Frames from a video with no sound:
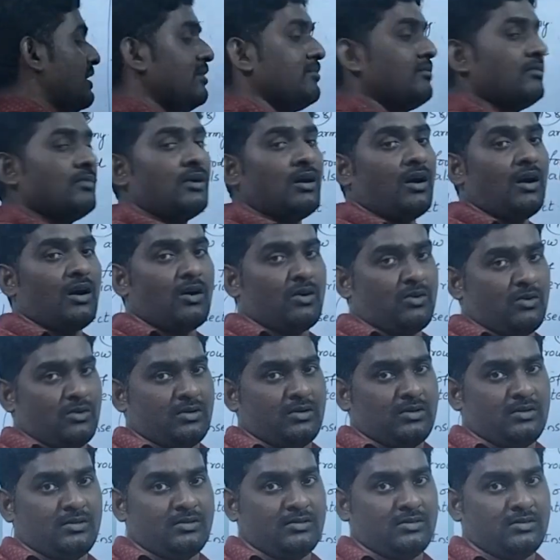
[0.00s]
send them
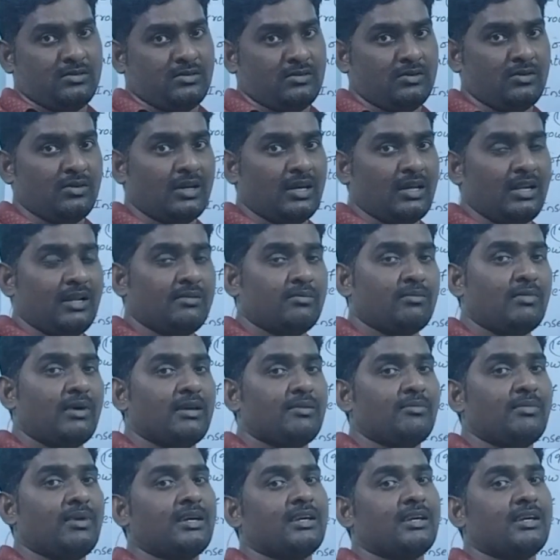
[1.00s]
out. Okay,